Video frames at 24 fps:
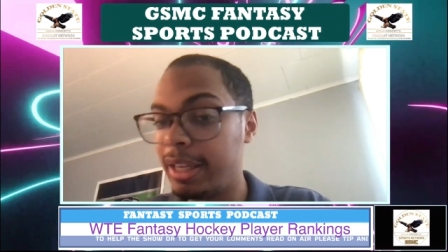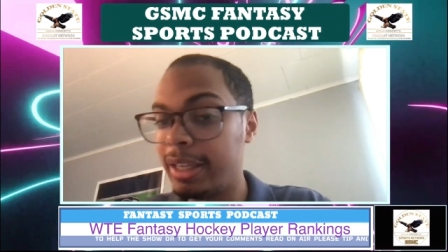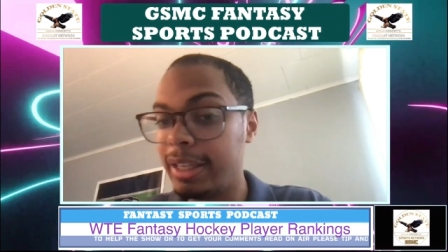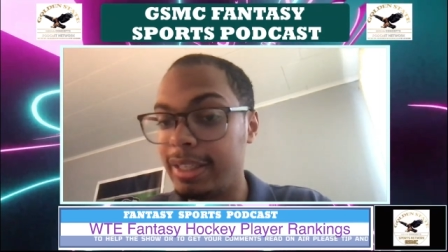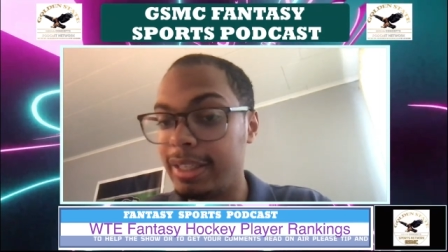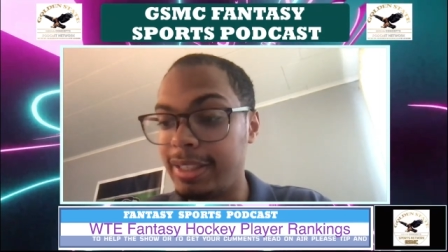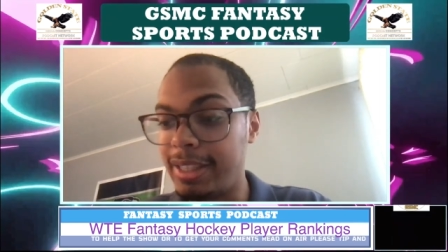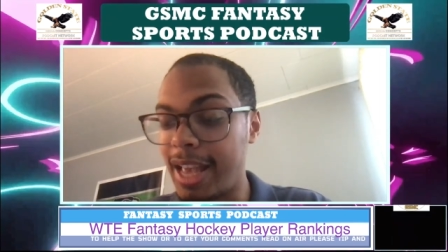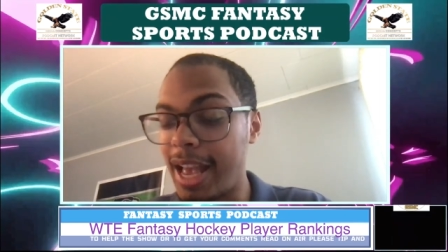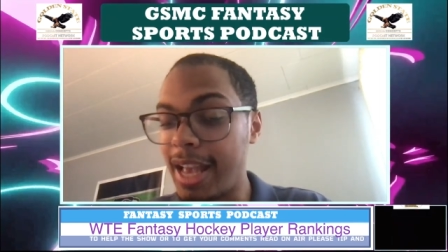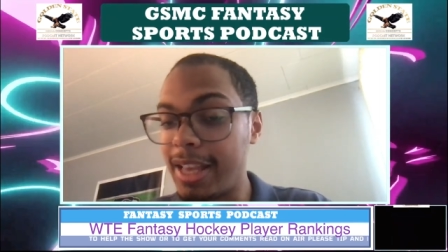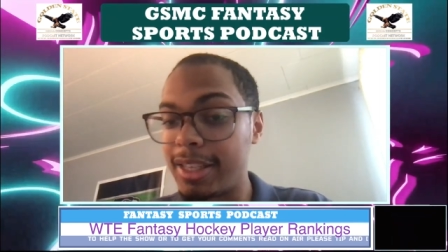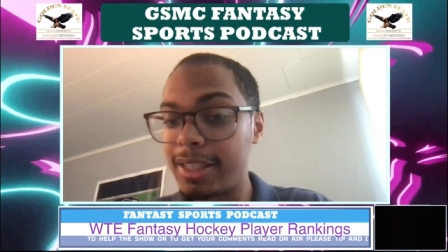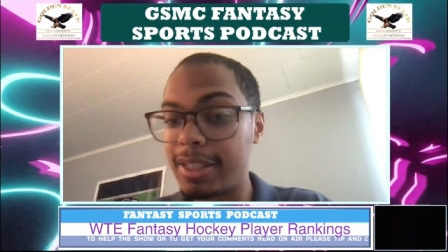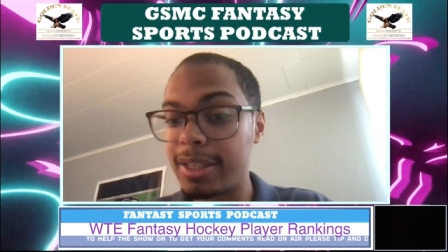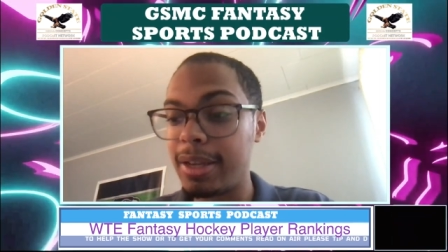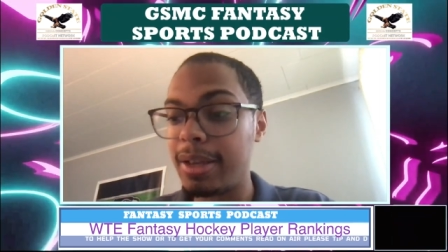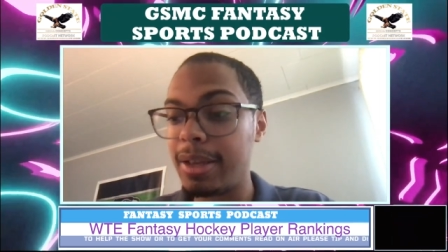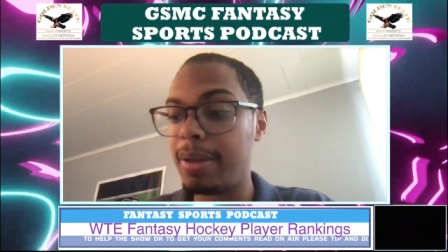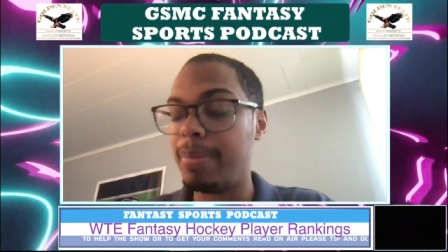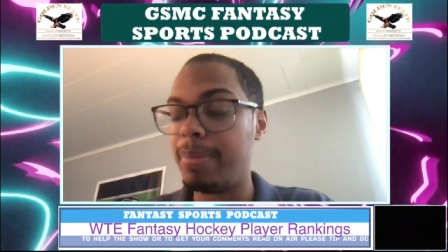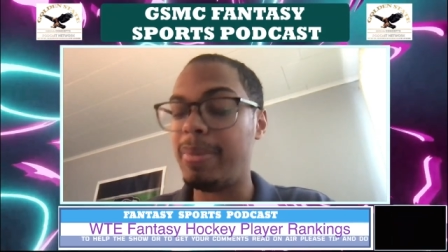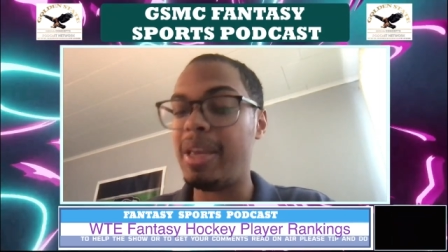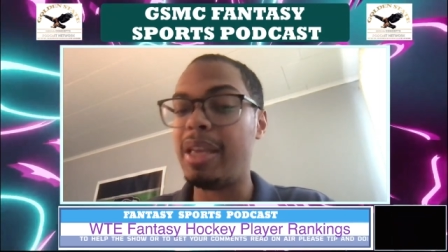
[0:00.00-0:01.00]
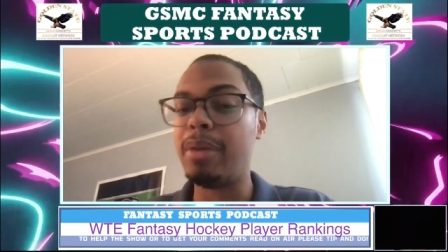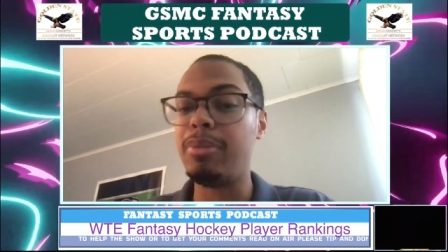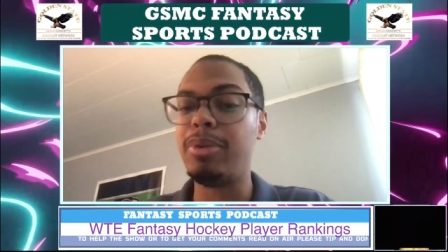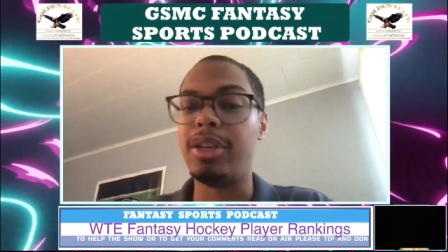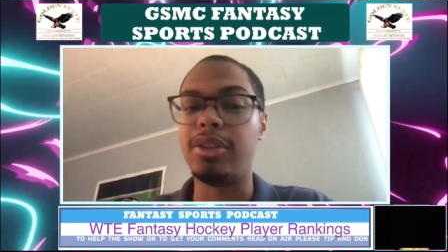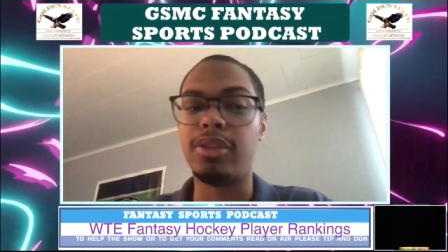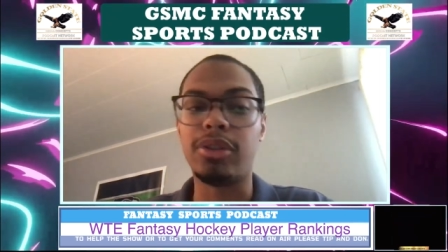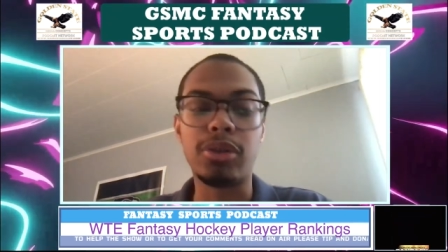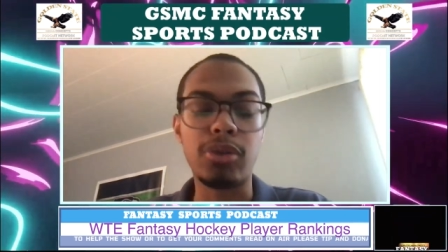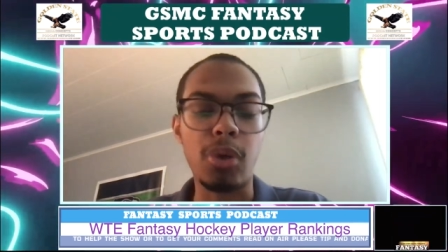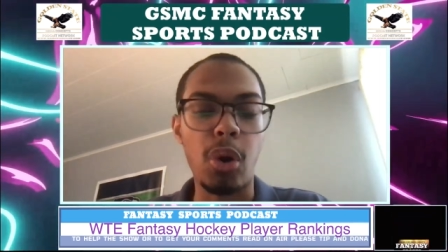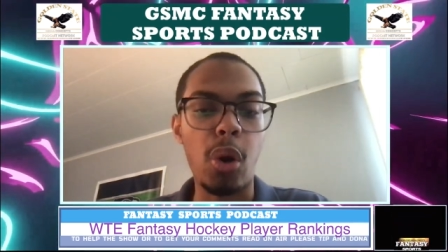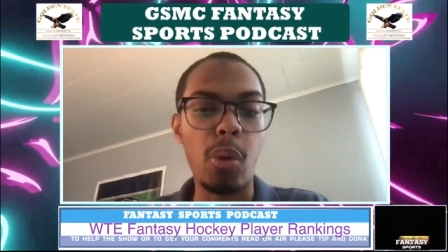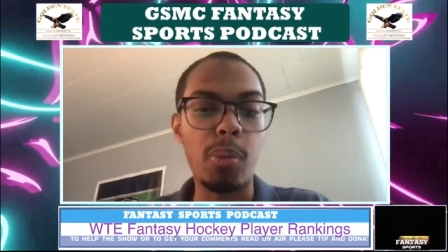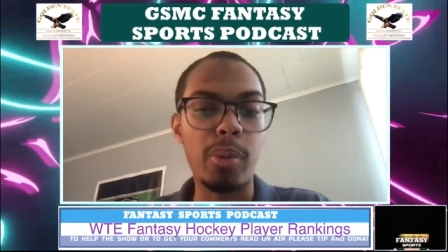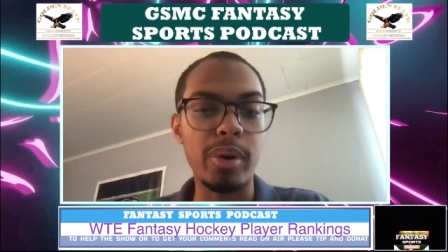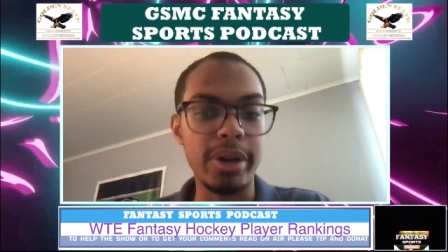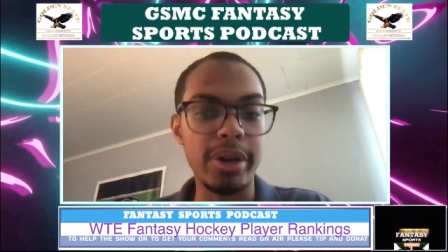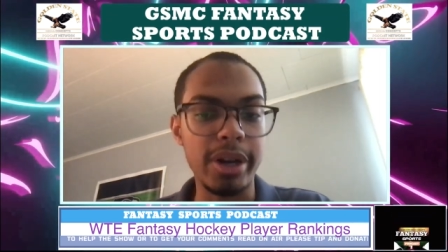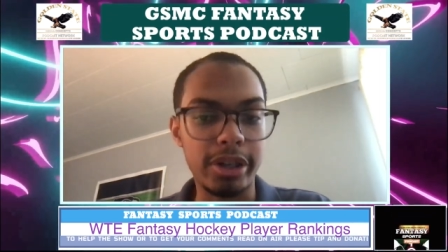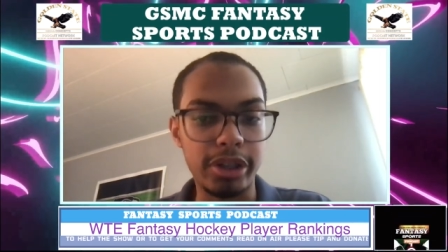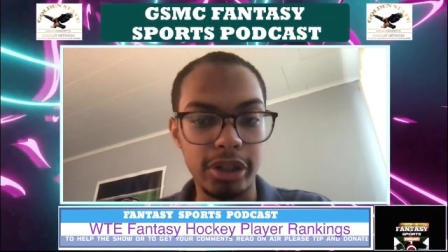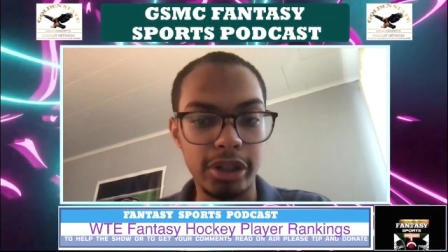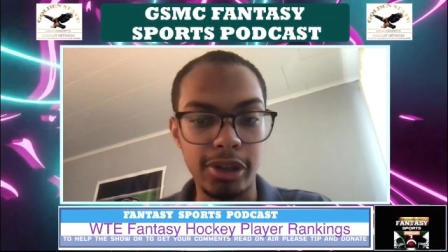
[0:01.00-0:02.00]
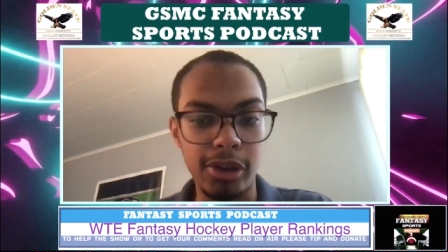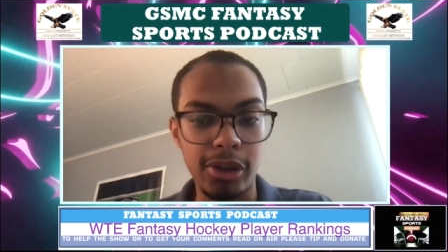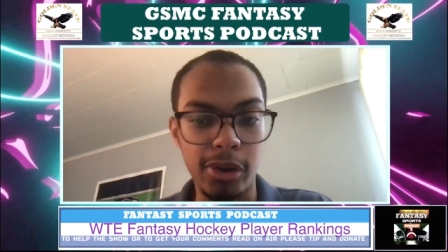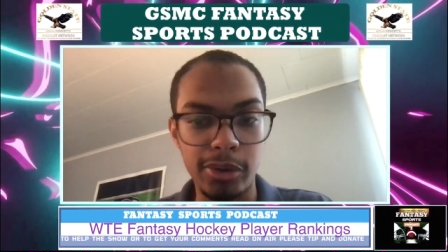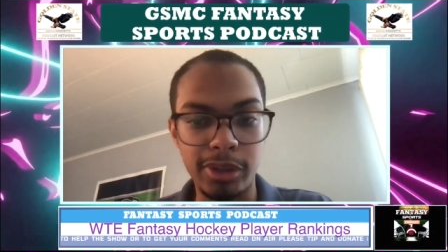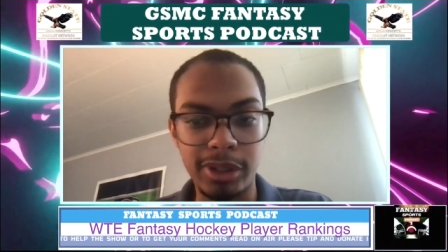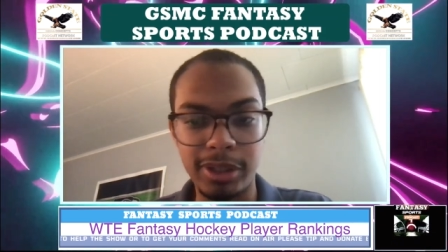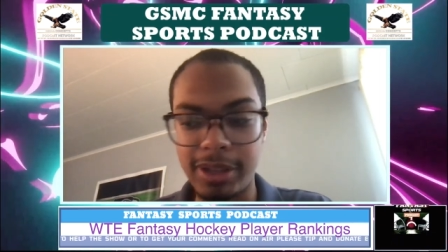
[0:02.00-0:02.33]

yes, maybe his goal production goes